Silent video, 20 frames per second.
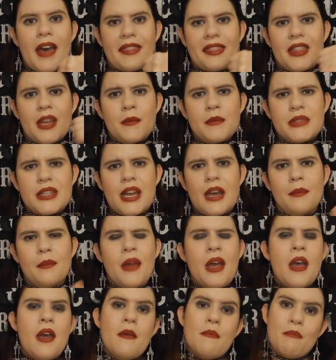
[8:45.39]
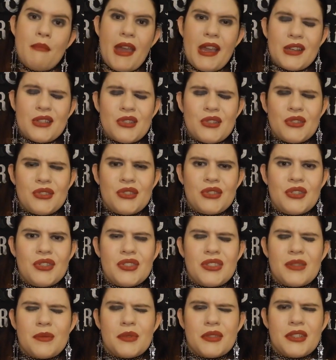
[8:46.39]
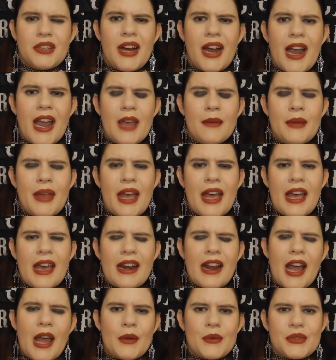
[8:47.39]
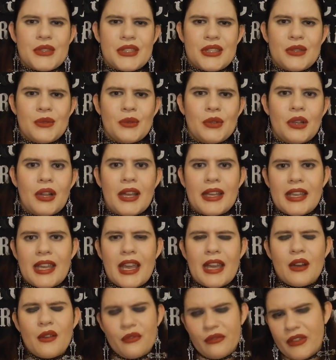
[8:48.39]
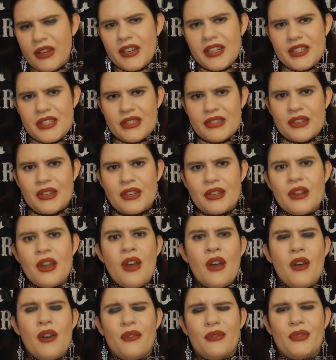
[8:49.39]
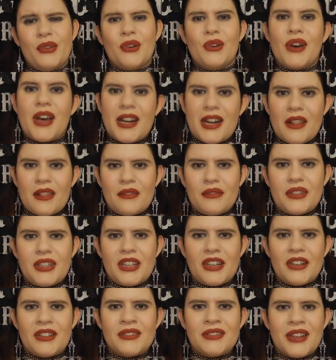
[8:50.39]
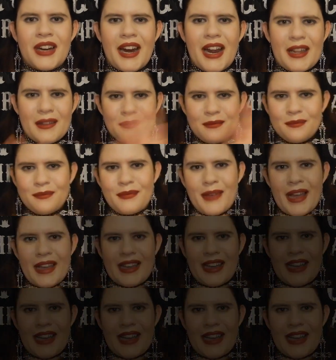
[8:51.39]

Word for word: a thumbs up. Make sure to subscribe and I will see you all again very soon for another video. Alright, bye